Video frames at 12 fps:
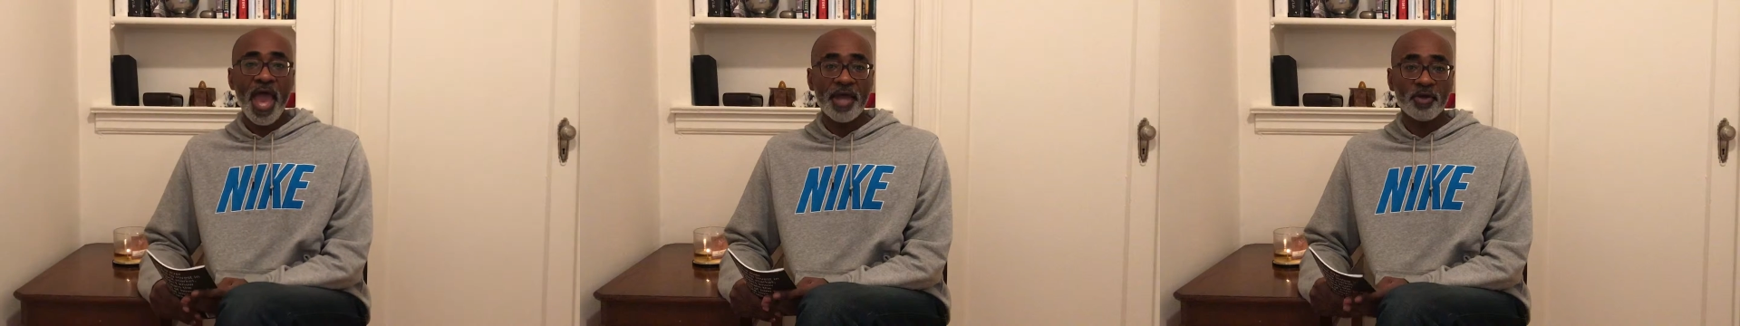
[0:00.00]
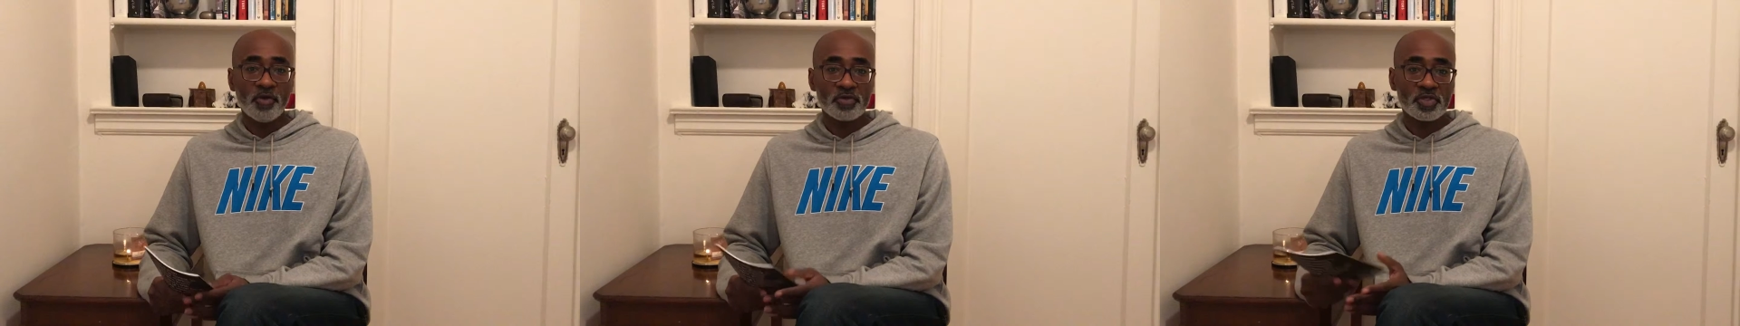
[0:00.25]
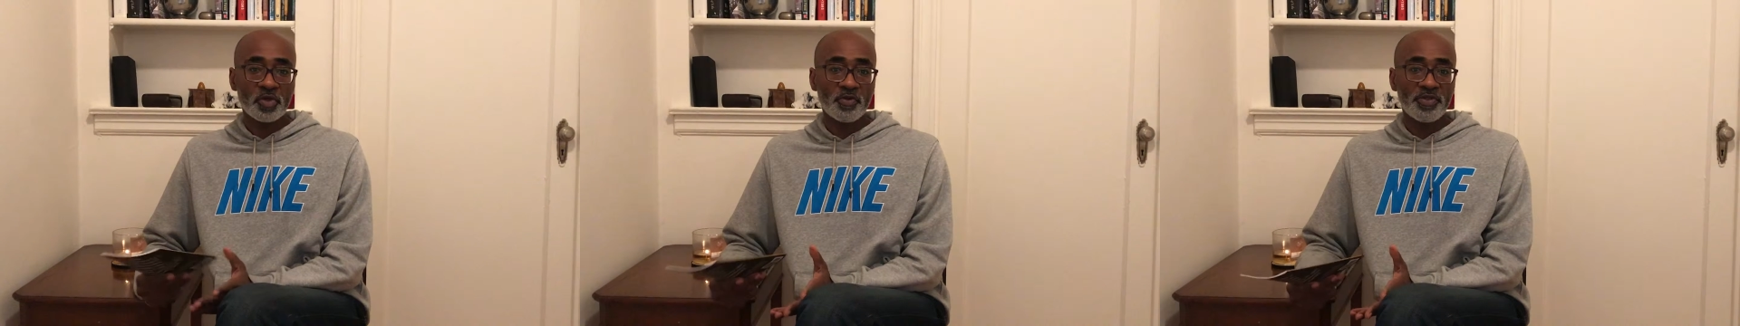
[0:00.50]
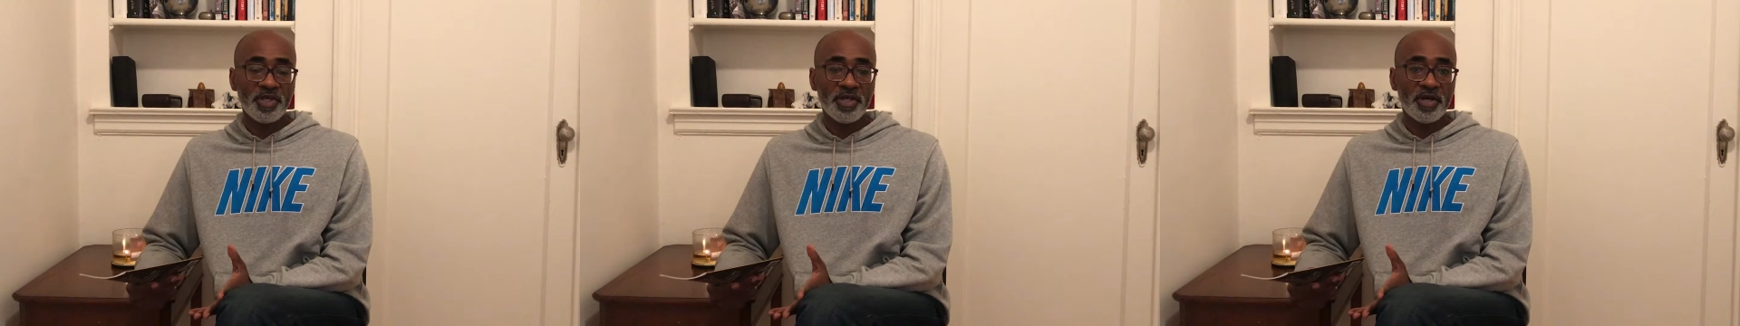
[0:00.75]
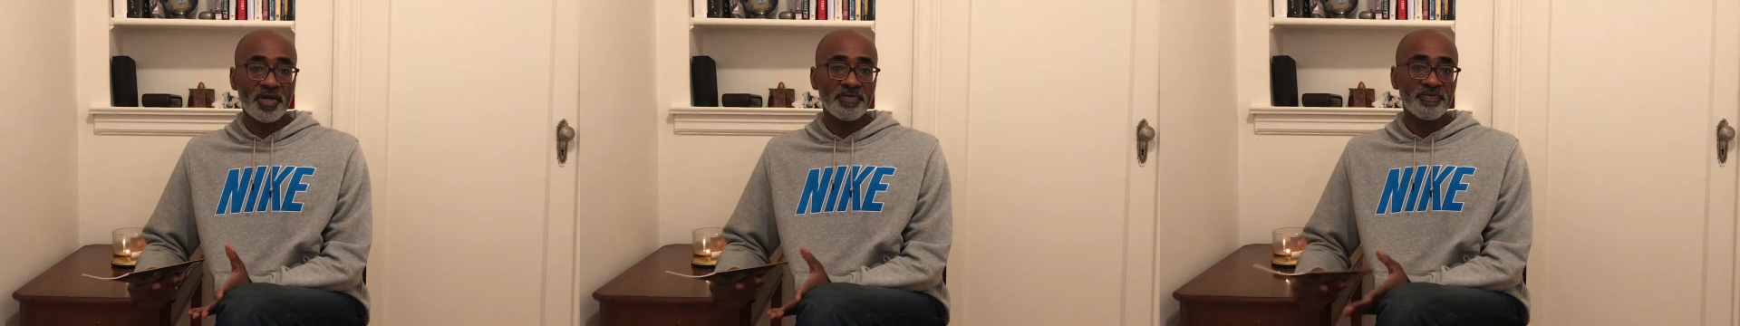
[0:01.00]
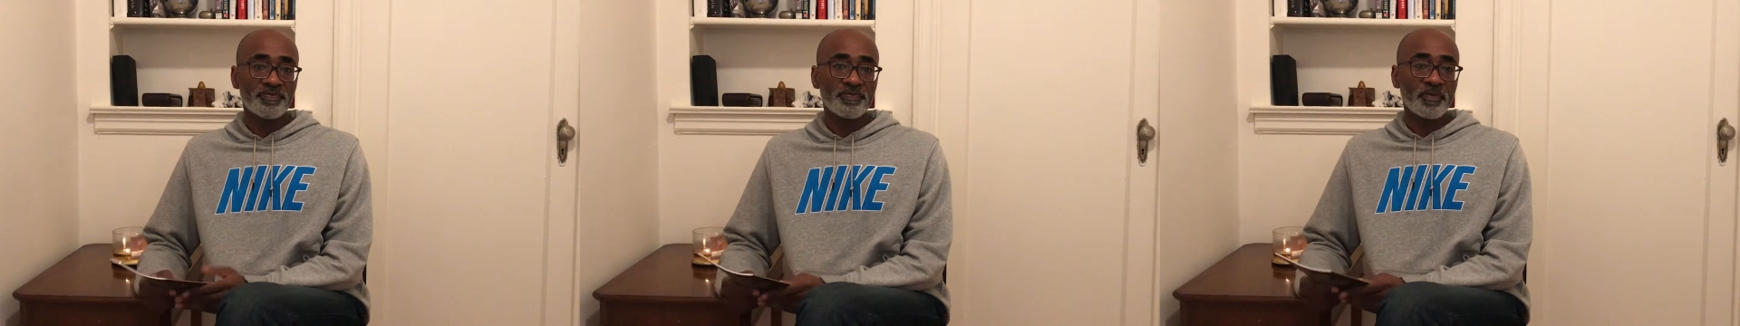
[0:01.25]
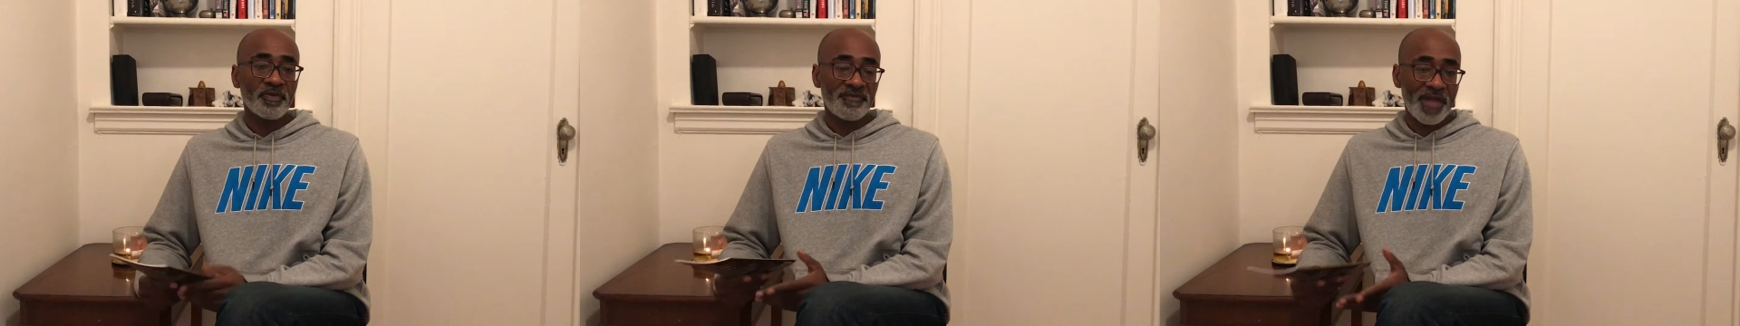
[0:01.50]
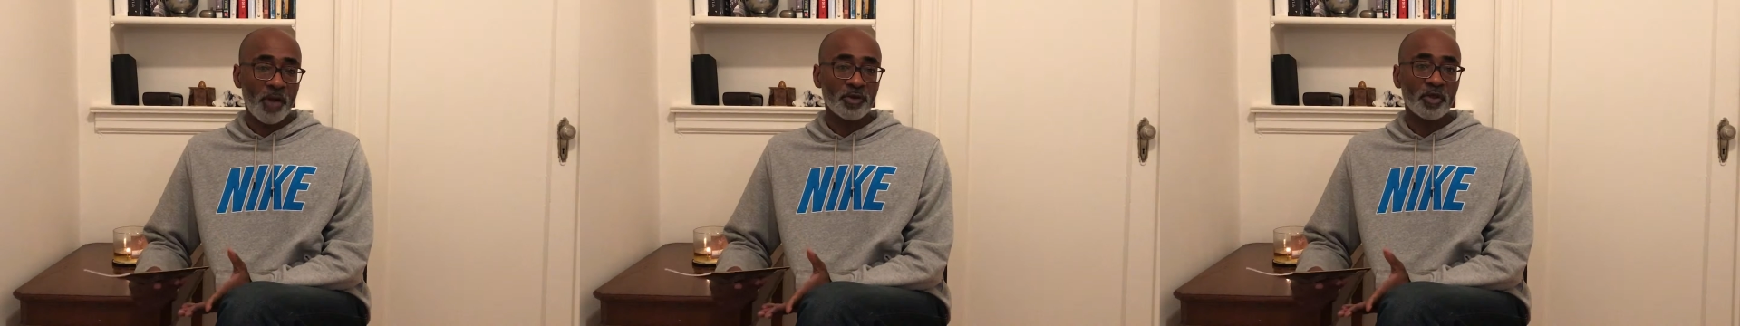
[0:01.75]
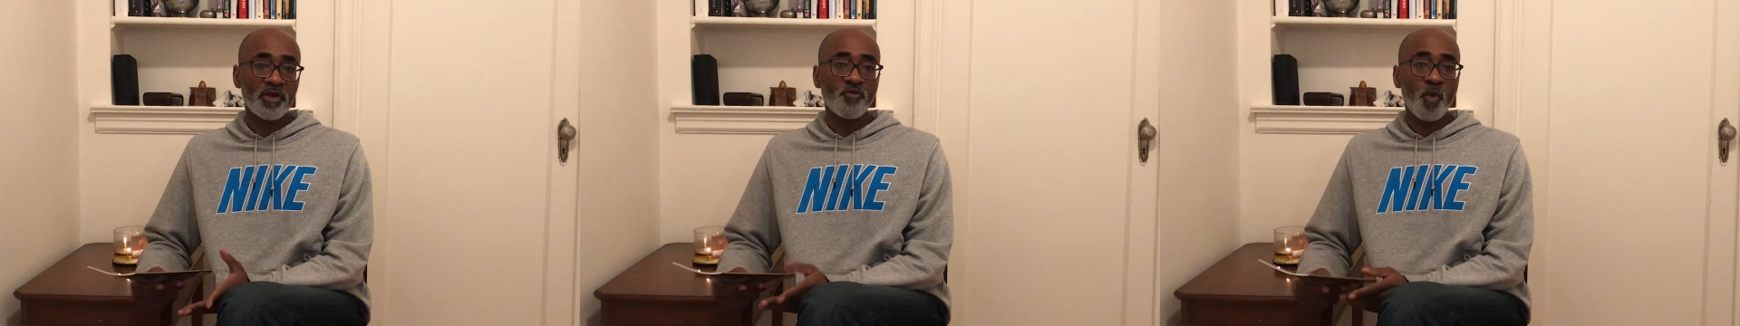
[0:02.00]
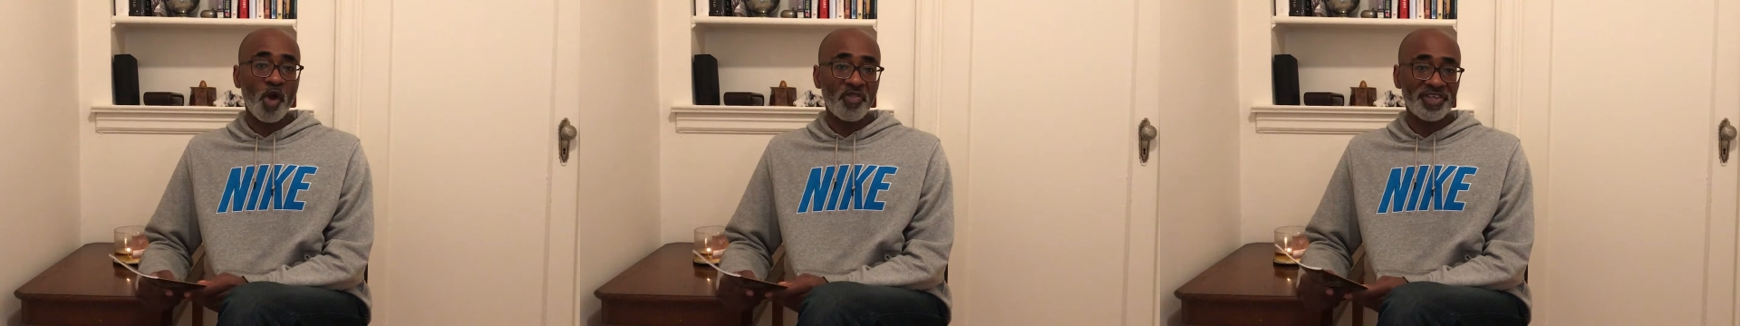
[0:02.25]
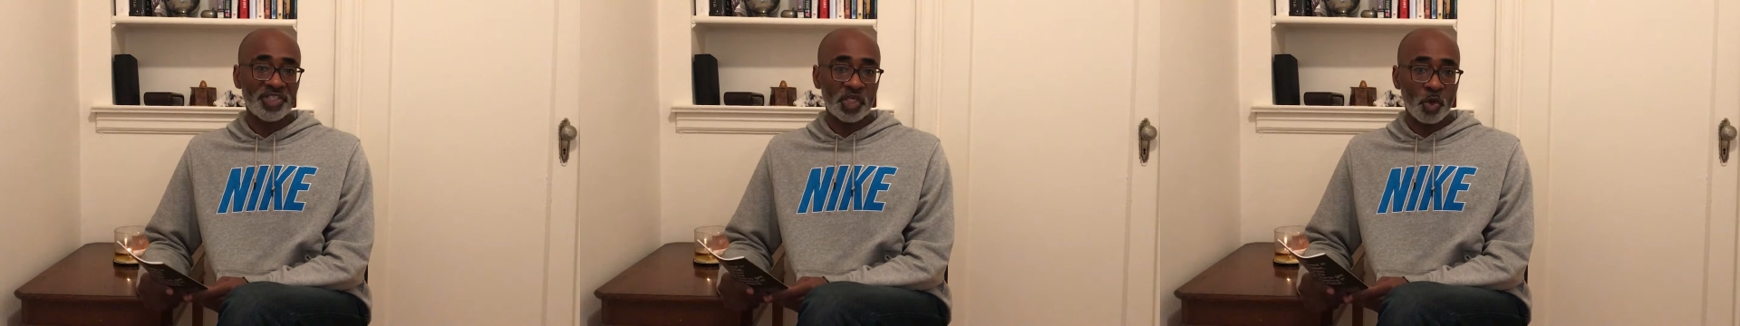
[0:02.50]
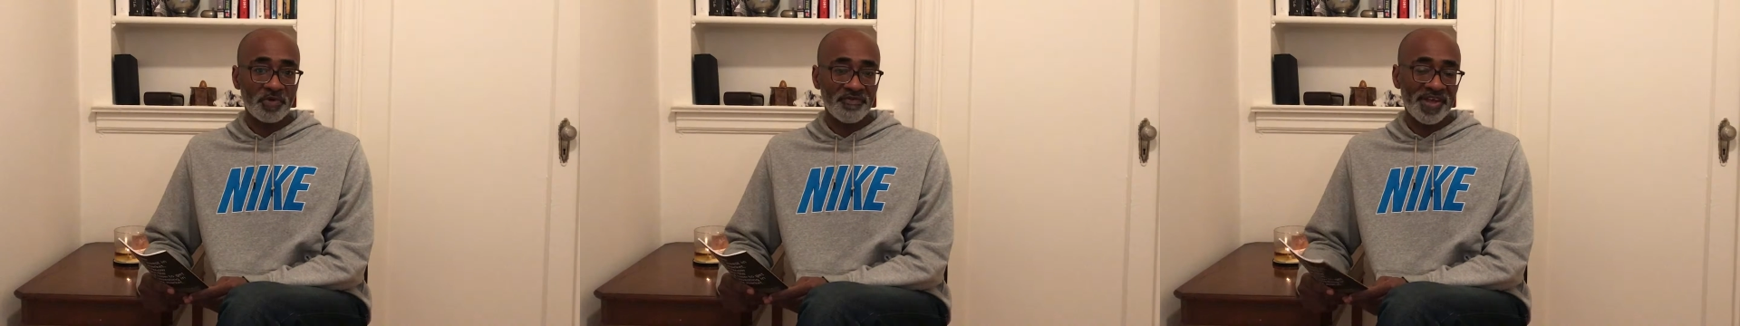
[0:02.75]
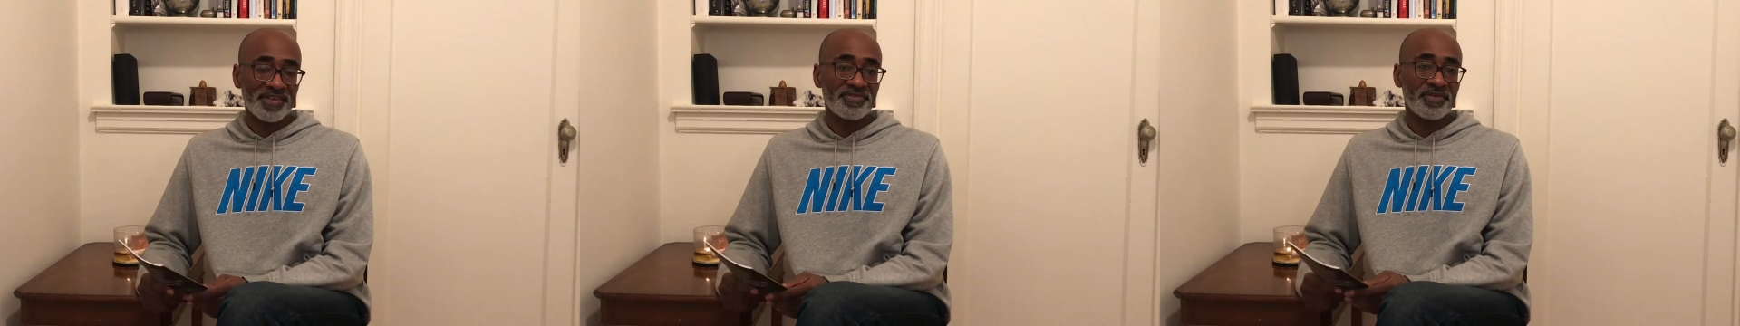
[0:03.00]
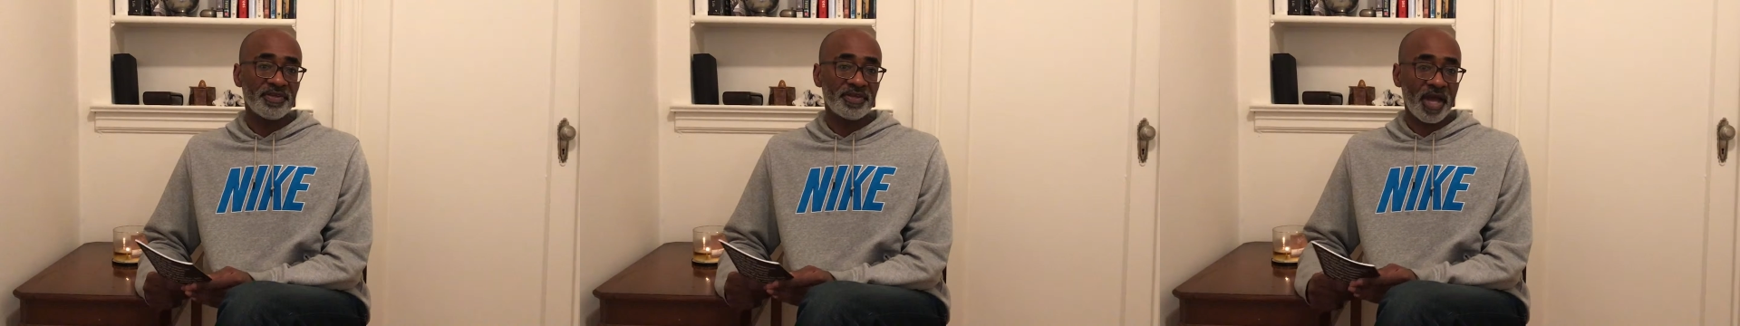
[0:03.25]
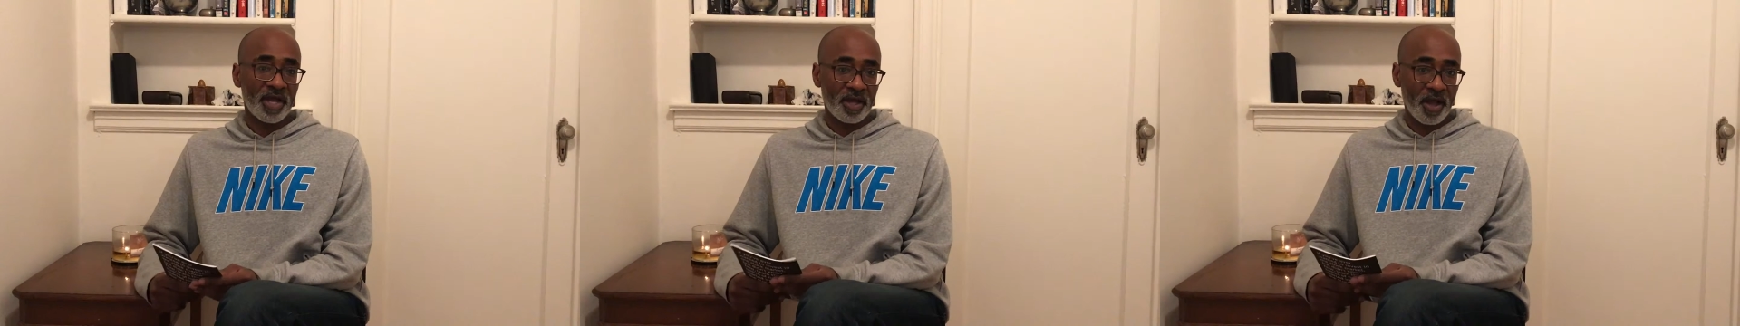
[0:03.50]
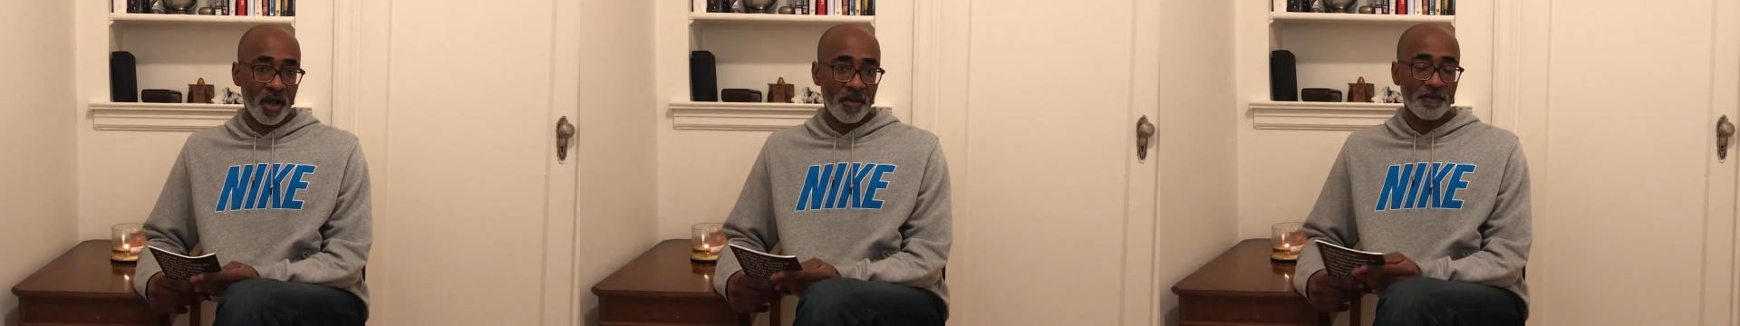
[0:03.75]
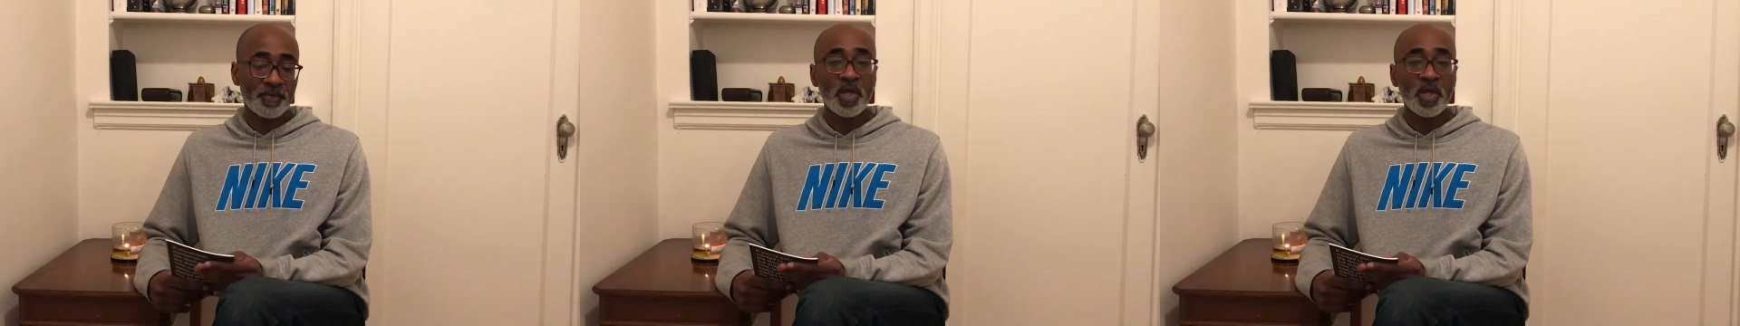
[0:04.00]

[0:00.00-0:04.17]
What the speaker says: and also the founder of WealthyJoeInvesting.com.